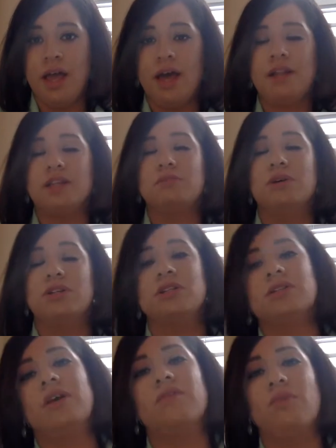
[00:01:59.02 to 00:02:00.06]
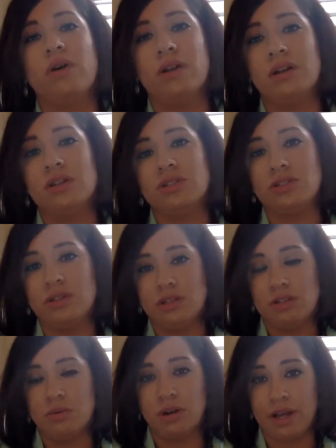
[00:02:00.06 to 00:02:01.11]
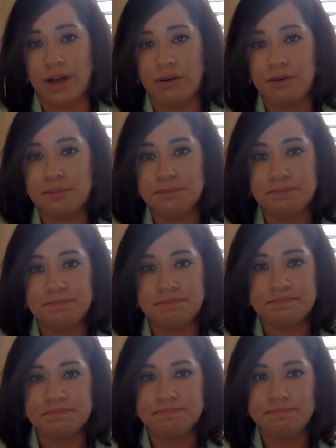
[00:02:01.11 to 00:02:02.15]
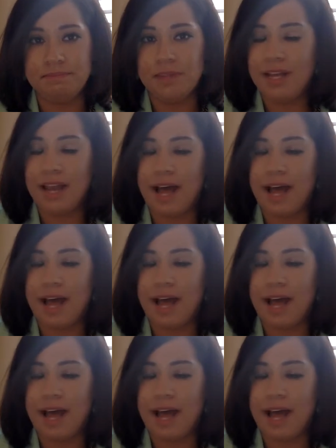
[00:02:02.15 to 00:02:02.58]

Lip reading: And as much as I've wanted Australia to work out, it